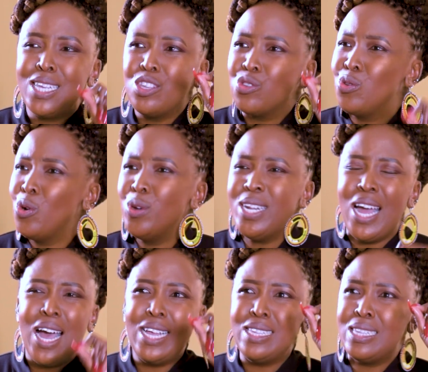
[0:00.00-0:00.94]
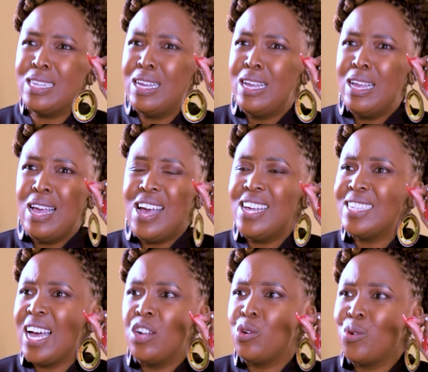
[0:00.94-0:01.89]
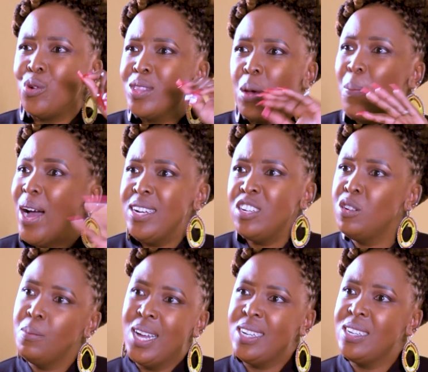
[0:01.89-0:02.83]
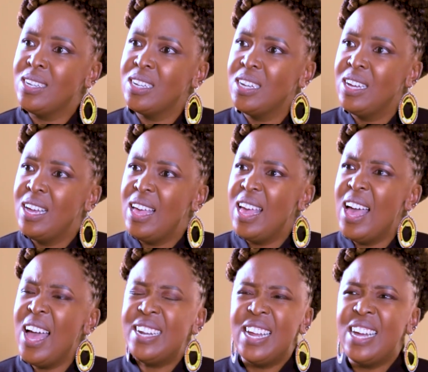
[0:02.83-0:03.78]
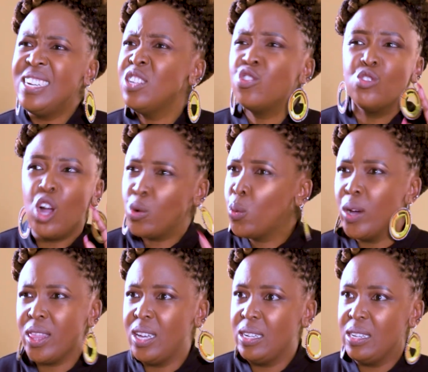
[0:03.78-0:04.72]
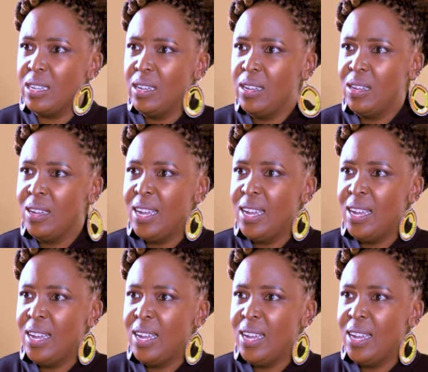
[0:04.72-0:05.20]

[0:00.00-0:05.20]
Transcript: it's as good as as, I don't know, the punishment, and it's not worth it.